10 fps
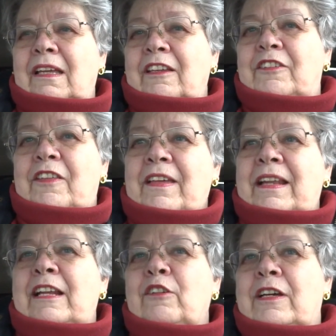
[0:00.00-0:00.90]
So then
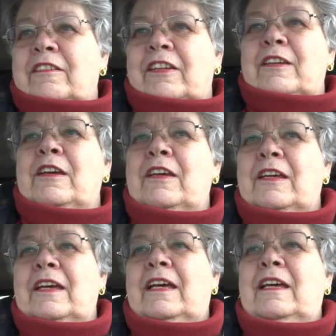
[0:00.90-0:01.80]
I look at
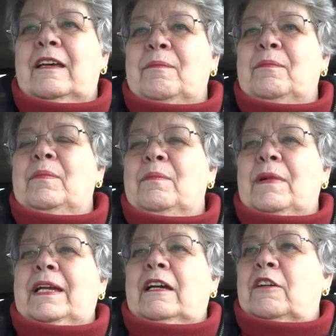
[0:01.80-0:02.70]
um,
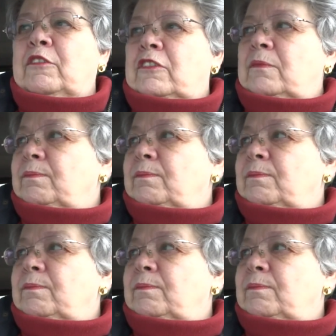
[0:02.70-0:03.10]
my house.